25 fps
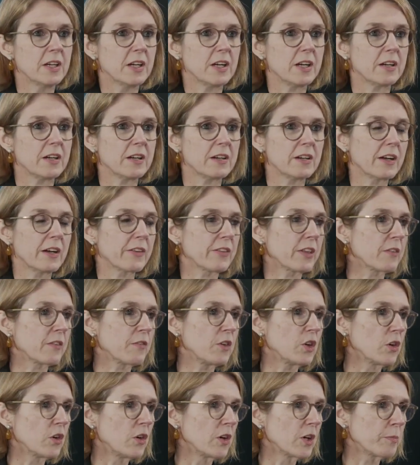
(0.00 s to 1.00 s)
I think
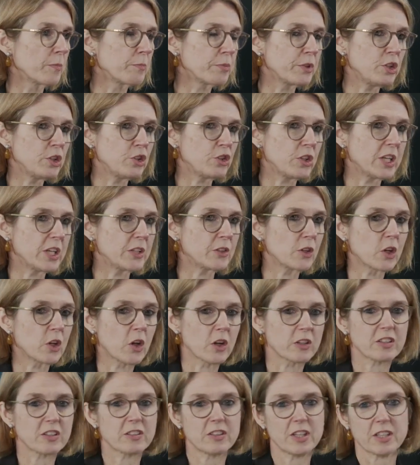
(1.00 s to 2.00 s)
we all appreciate a
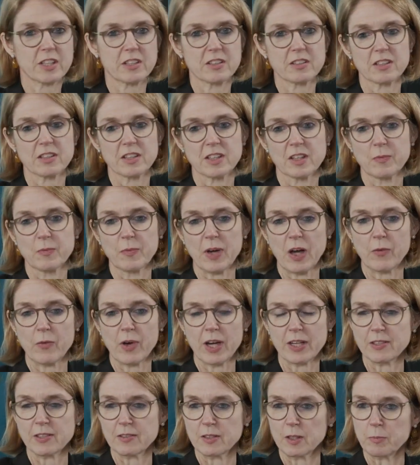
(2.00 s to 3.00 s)
lot that
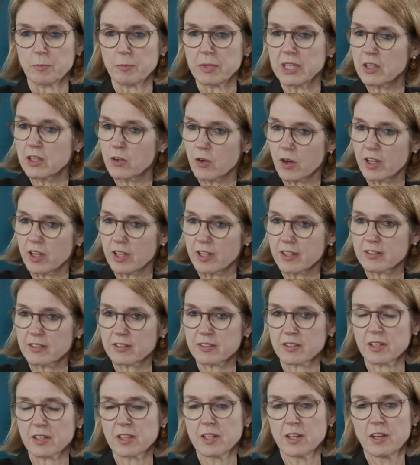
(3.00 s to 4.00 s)
our ECB
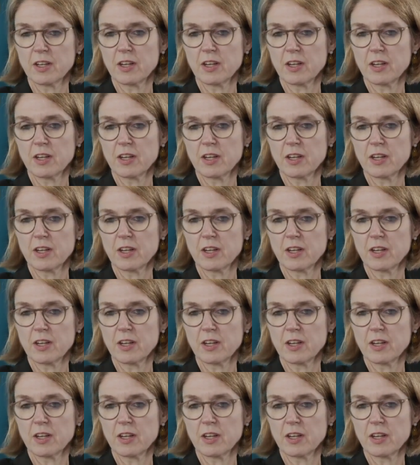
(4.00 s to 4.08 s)
colleagues